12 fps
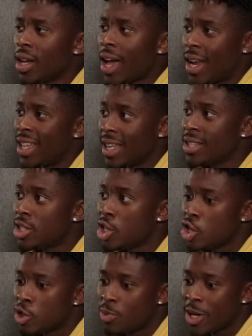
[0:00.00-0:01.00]
And
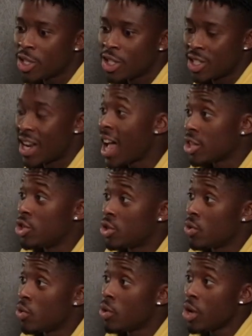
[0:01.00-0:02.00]
Identity is basically, it's an acting
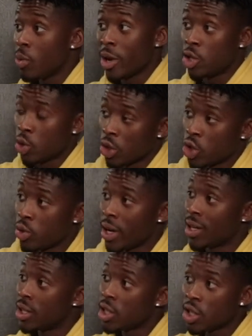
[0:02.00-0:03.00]
school where John
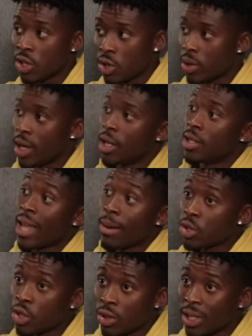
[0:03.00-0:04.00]
trained, Letitia trained,
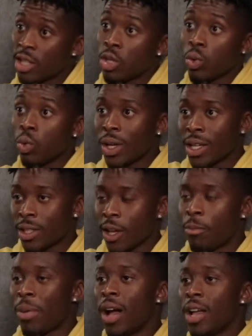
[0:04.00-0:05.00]
Damson, they did all their stuff. But